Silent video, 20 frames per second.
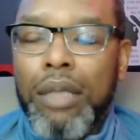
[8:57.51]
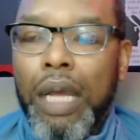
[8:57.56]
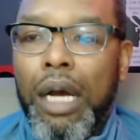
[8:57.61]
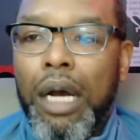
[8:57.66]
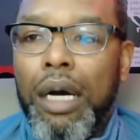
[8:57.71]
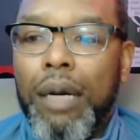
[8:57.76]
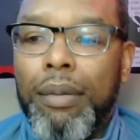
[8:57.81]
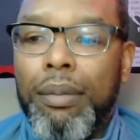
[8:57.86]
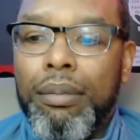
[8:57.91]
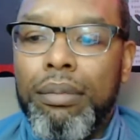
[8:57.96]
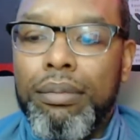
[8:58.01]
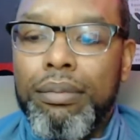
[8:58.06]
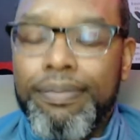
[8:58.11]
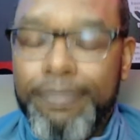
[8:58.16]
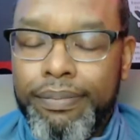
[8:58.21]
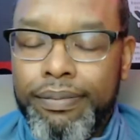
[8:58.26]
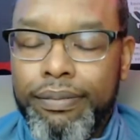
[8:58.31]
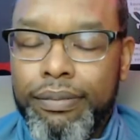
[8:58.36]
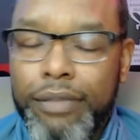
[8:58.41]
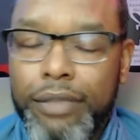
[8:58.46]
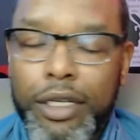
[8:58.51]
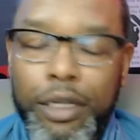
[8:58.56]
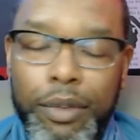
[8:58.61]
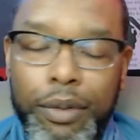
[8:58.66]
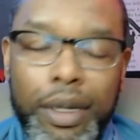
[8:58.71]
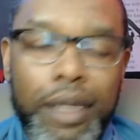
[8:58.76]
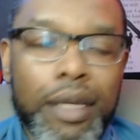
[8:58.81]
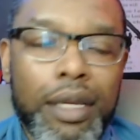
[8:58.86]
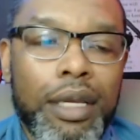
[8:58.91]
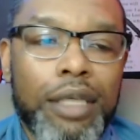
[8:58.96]
Um, but
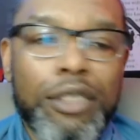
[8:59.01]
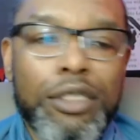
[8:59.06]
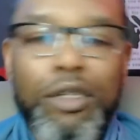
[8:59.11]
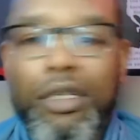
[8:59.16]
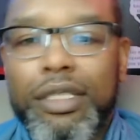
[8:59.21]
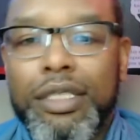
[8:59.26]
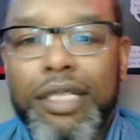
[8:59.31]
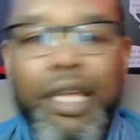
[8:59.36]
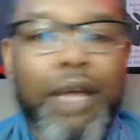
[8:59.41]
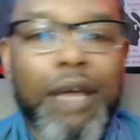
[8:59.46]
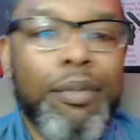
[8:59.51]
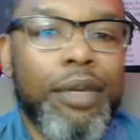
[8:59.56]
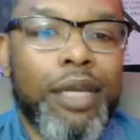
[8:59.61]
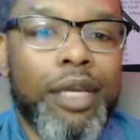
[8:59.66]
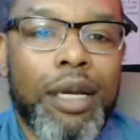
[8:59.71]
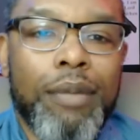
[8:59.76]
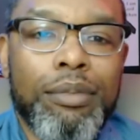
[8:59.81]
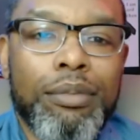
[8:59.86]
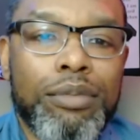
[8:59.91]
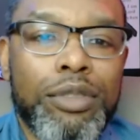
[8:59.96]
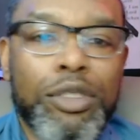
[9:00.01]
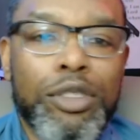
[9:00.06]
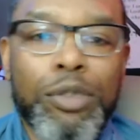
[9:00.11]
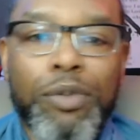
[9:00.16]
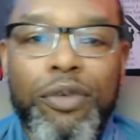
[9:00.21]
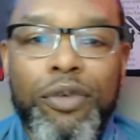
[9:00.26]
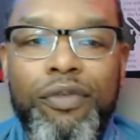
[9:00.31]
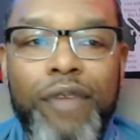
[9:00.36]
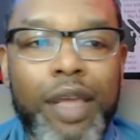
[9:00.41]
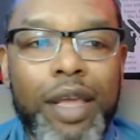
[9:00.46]
anyway, so I say I become
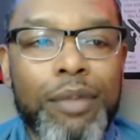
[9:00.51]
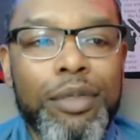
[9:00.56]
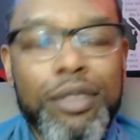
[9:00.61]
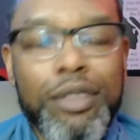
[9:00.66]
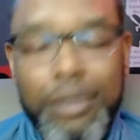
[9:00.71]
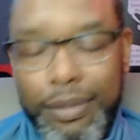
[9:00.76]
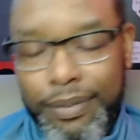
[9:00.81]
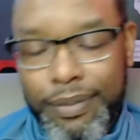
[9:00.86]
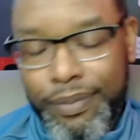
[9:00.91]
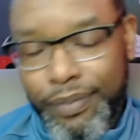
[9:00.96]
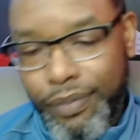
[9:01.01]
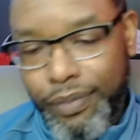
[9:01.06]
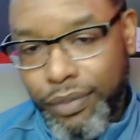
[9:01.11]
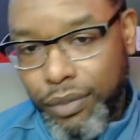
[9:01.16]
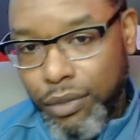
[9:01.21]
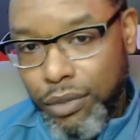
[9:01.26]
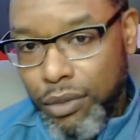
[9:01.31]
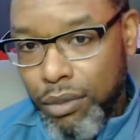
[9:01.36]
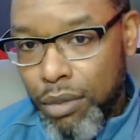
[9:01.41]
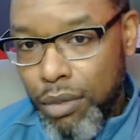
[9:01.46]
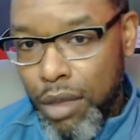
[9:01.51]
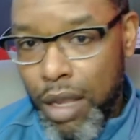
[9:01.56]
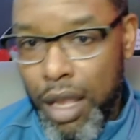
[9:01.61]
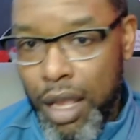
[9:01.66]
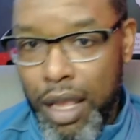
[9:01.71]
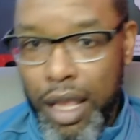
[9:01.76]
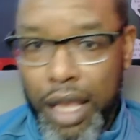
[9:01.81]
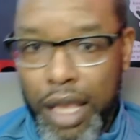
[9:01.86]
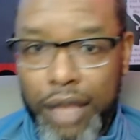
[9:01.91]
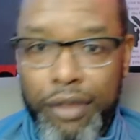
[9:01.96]
super famous
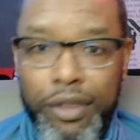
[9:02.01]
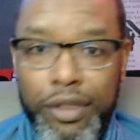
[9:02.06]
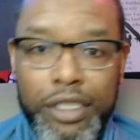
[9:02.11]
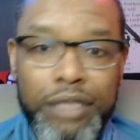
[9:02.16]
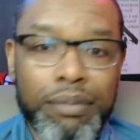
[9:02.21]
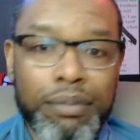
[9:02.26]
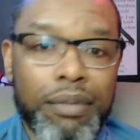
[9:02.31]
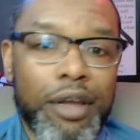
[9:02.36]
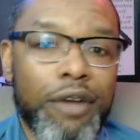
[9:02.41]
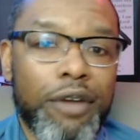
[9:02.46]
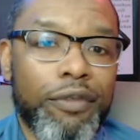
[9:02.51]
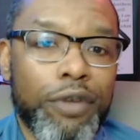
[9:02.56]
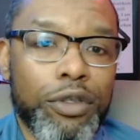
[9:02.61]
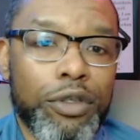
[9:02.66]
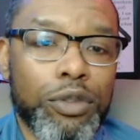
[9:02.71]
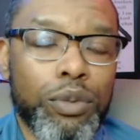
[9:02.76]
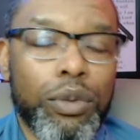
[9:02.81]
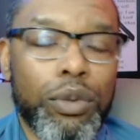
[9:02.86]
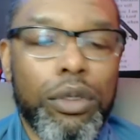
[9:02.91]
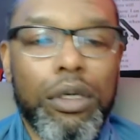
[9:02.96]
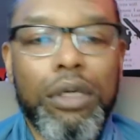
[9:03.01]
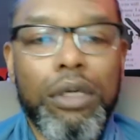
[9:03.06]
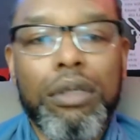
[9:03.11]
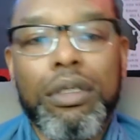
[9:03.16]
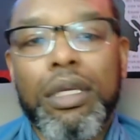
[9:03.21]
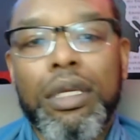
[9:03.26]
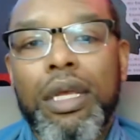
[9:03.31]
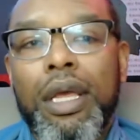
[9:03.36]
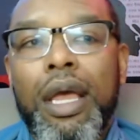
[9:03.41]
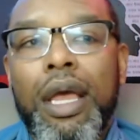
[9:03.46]
in this metaverse
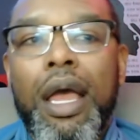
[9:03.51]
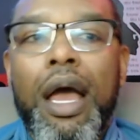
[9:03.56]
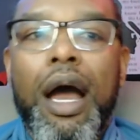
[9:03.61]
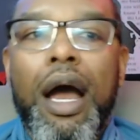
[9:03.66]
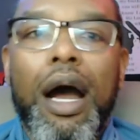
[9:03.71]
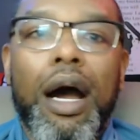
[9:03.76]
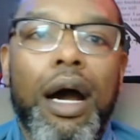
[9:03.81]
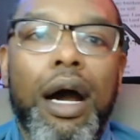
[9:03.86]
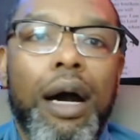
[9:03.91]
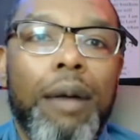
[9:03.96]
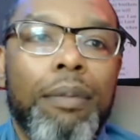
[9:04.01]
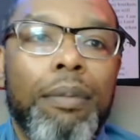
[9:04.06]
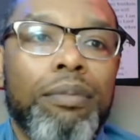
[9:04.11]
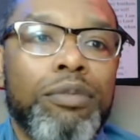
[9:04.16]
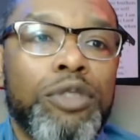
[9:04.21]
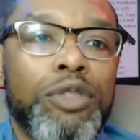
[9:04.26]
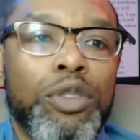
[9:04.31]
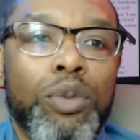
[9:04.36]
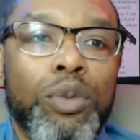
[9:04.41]
world to